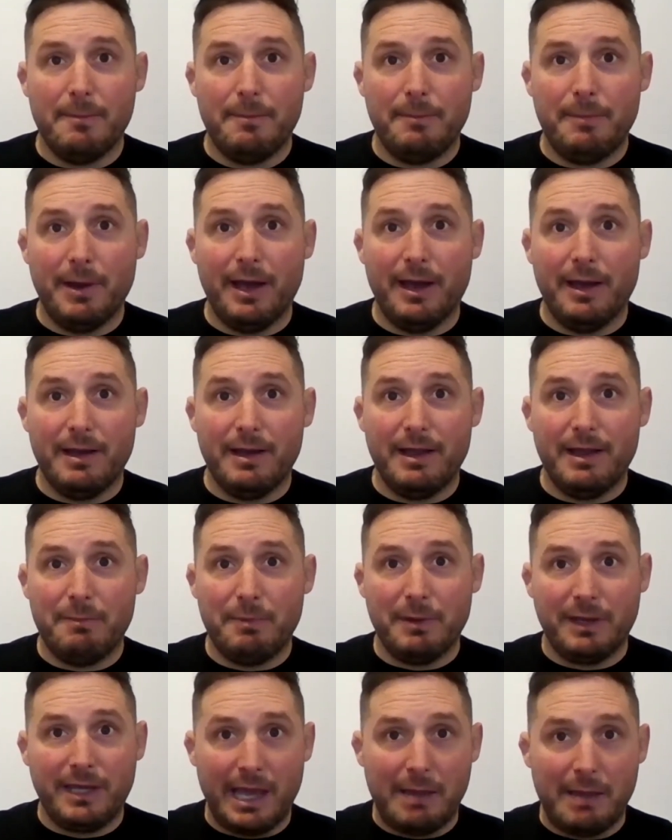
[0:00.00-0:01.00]
But it
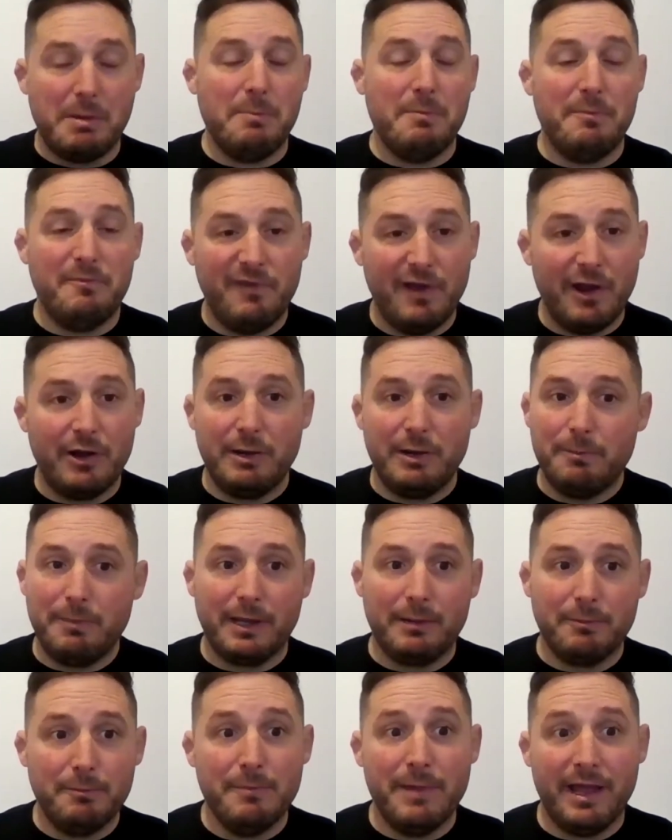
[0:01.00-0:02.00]
became a very
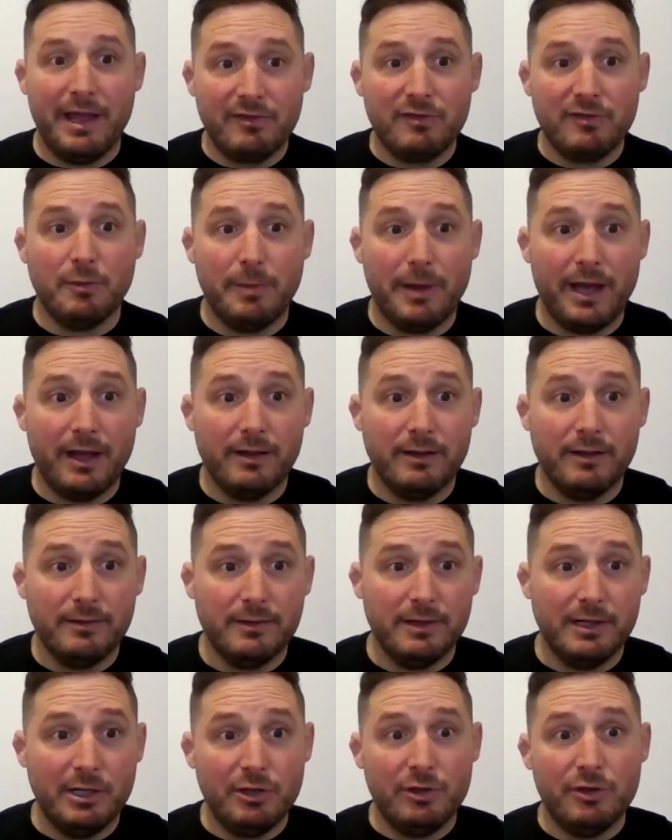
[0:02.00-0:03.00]
big mental battle.
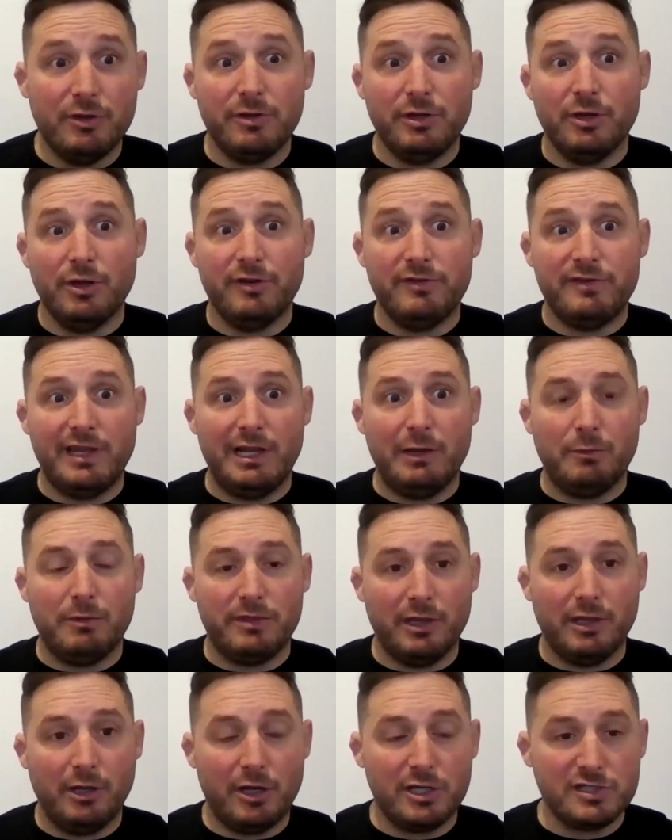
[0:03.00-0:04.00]
You know, dealing with
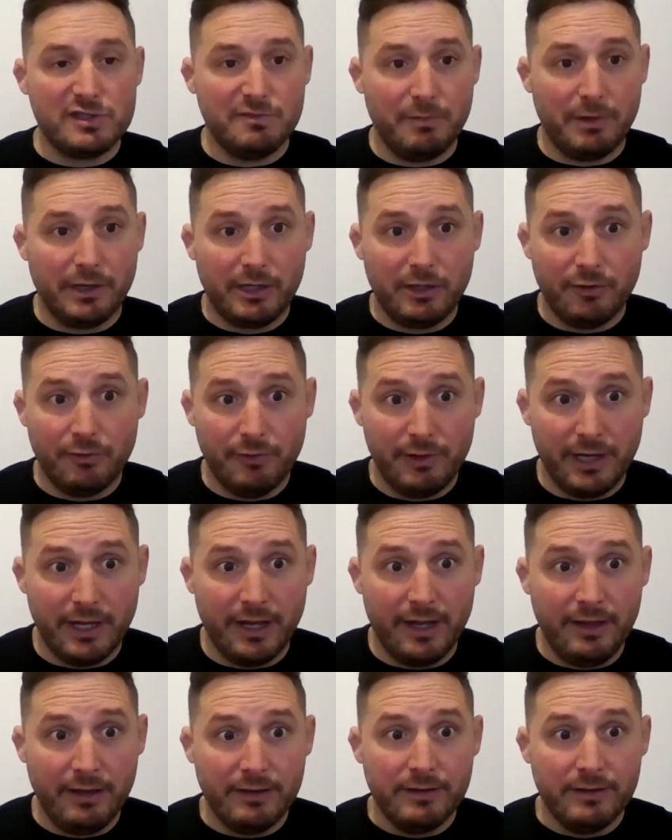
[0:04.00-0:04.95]
the loss of my career,